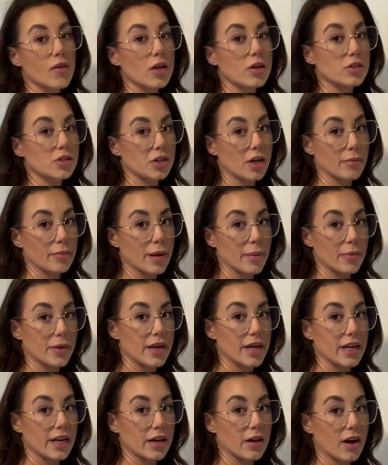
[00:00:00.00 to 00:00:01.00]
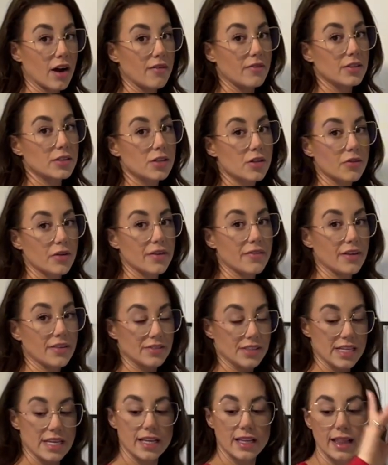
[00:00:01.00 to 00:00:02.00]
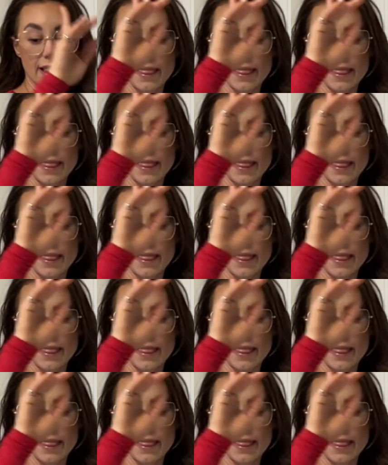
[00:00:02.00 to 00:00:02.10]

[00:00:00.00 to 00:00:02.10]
Start by preheating your oven to 350